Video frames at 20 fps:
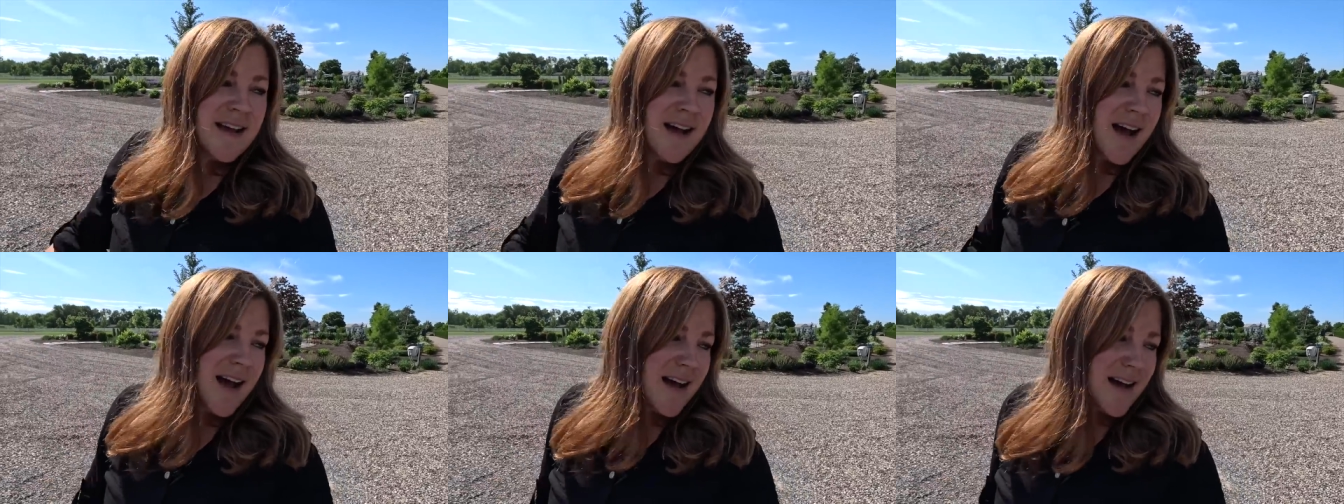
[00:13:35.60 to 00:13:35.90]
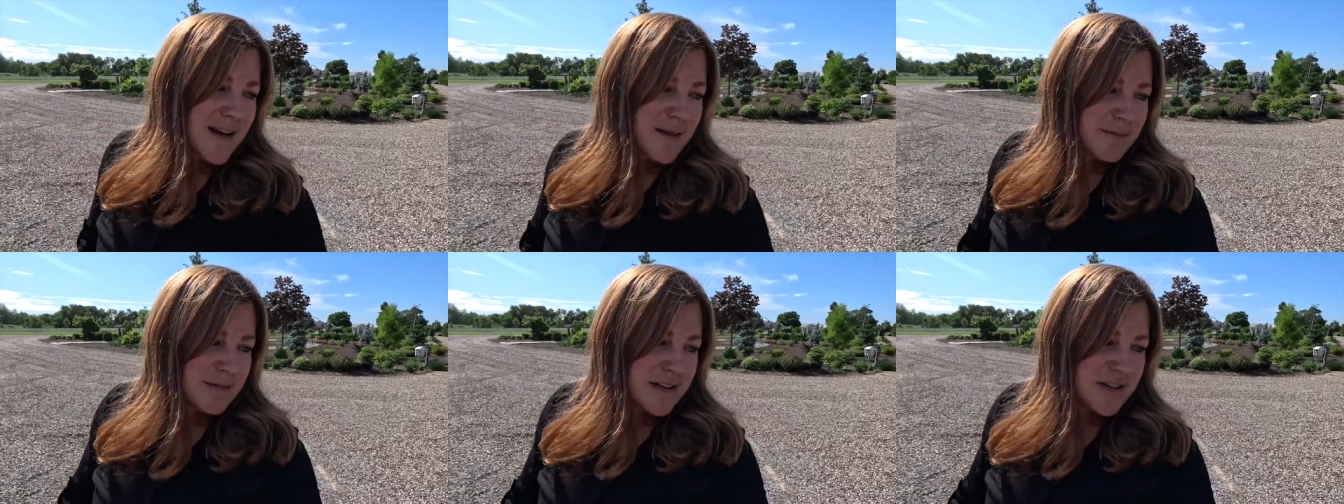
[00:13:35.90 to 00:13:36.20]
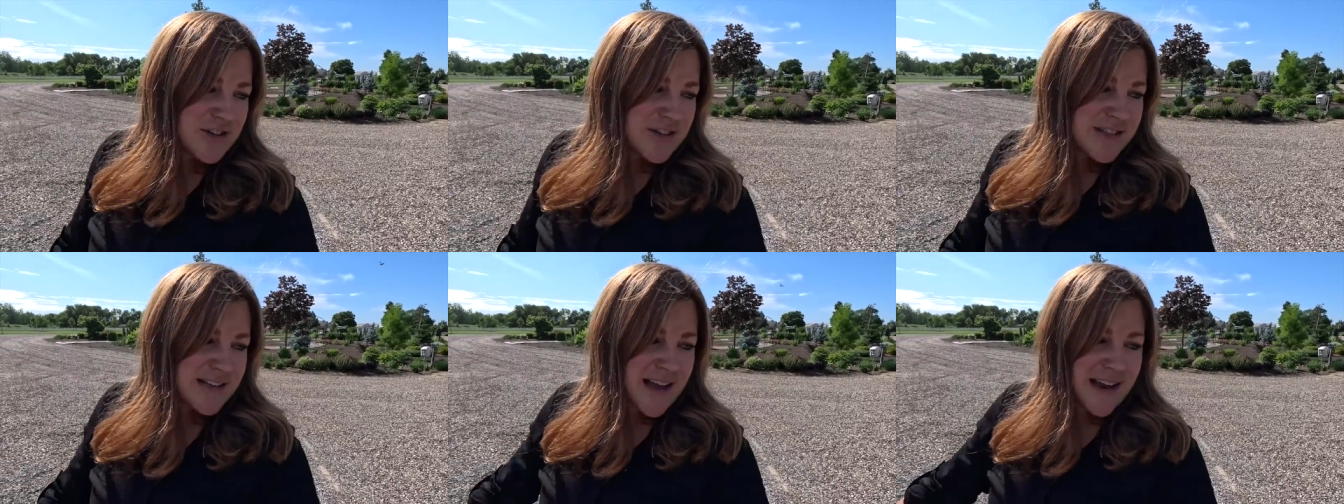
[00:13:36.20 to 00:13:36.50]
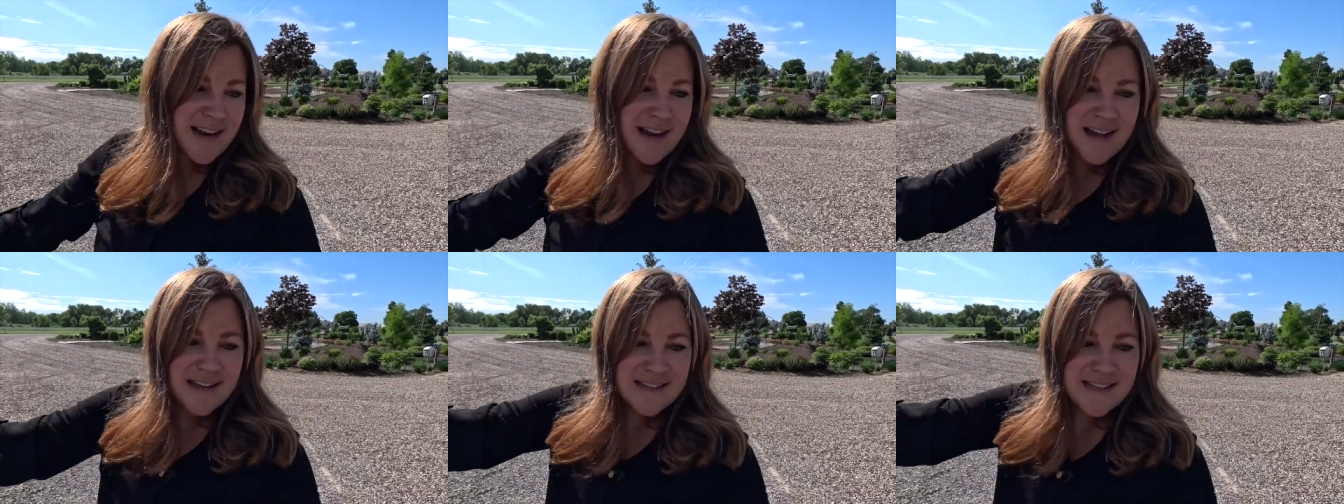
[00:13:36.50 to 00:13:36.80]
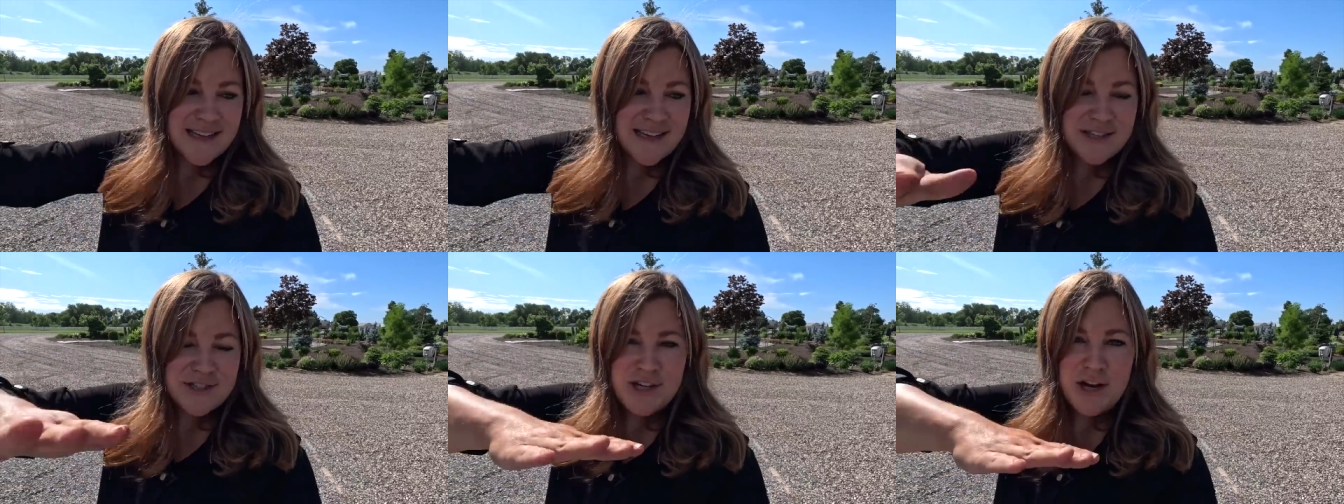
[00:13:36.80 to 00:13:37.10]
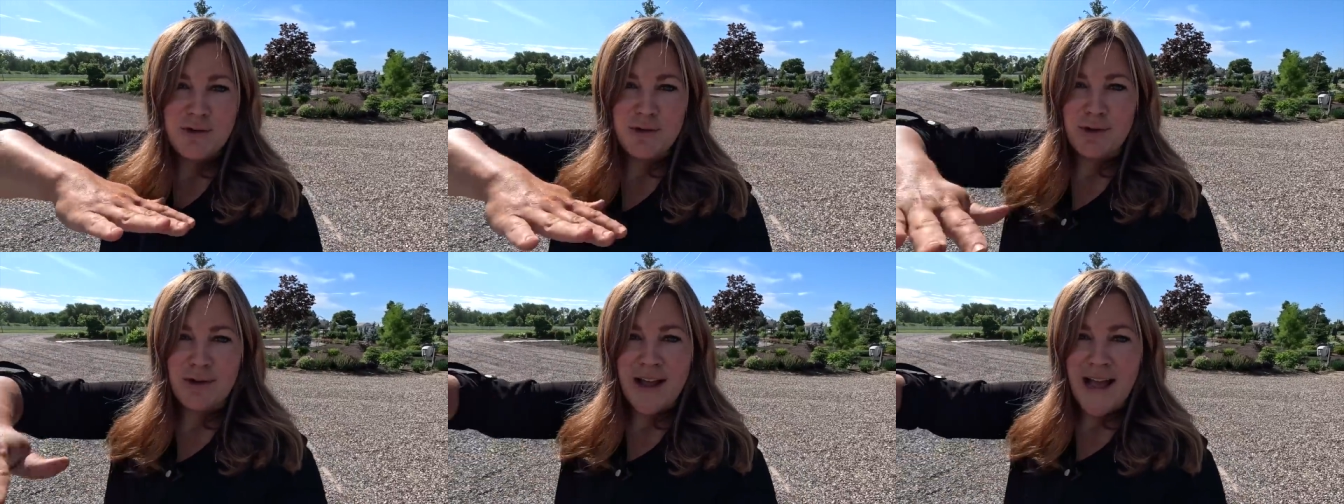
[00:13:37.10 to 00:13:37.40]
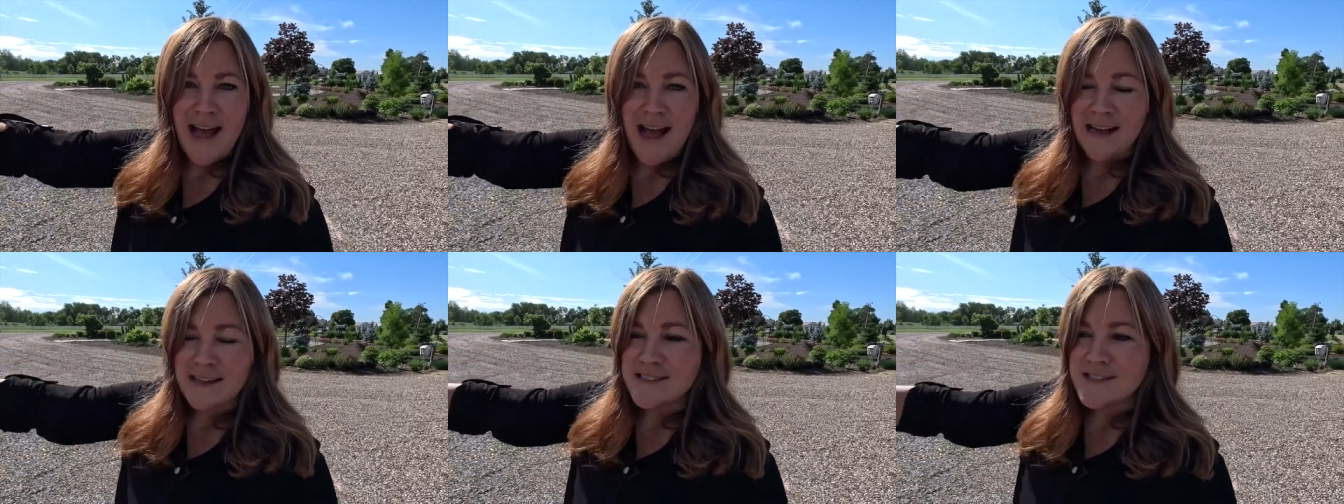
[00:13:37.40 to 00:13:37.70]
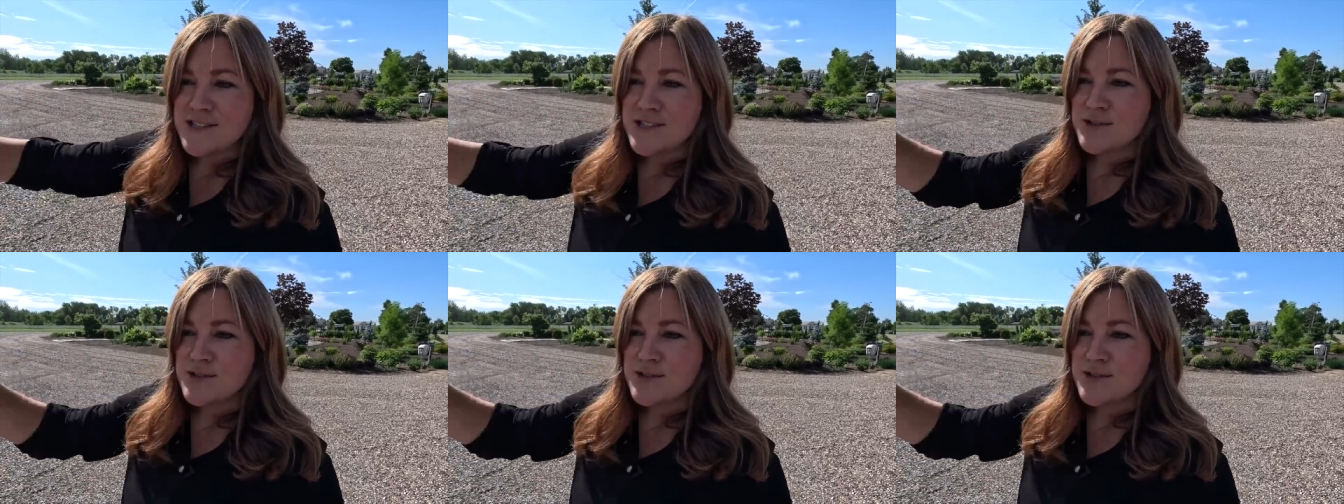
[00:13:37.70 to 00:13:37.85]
Um, it just kind of has like a general cast.